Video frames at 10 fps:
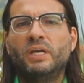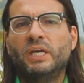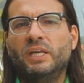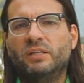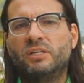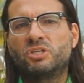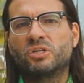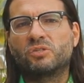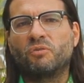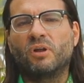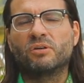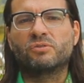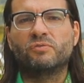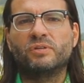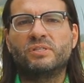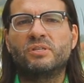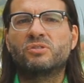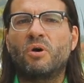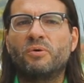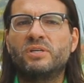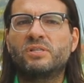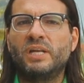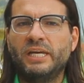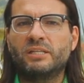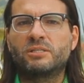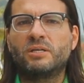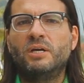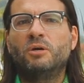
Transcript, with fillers: in indigenous philosophies is always linked,